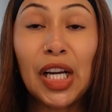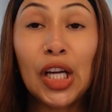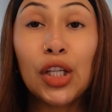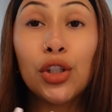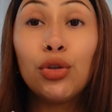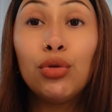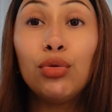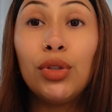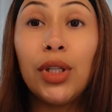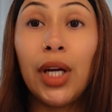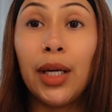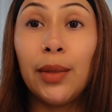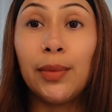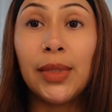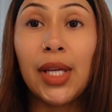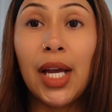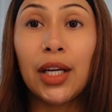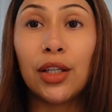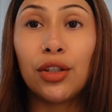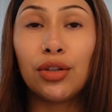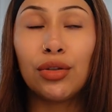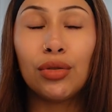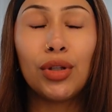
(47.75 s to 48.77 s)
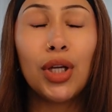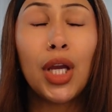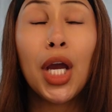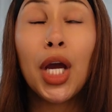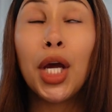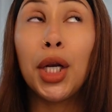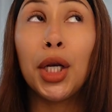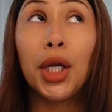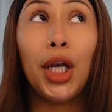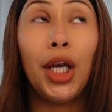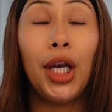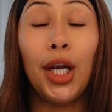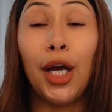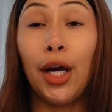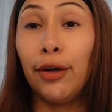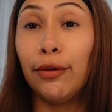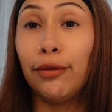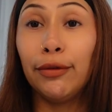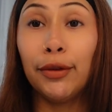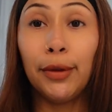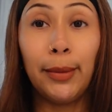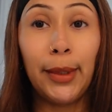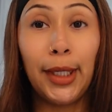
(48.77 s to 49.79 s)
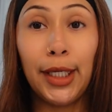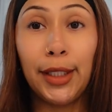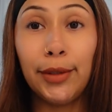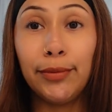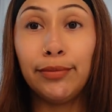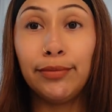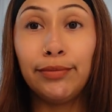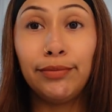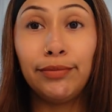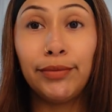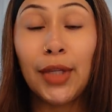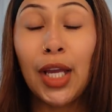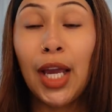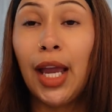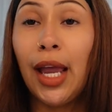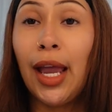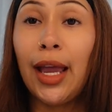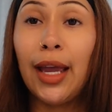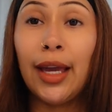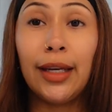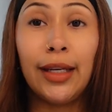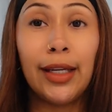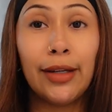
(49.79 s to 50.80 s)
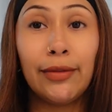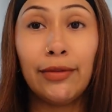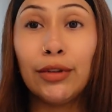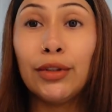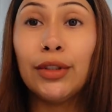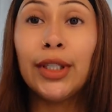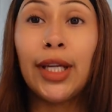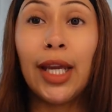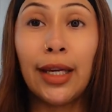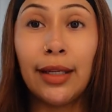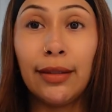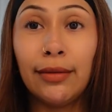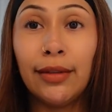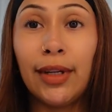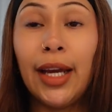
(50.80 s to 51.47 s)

2 times actually, not for me, and never again.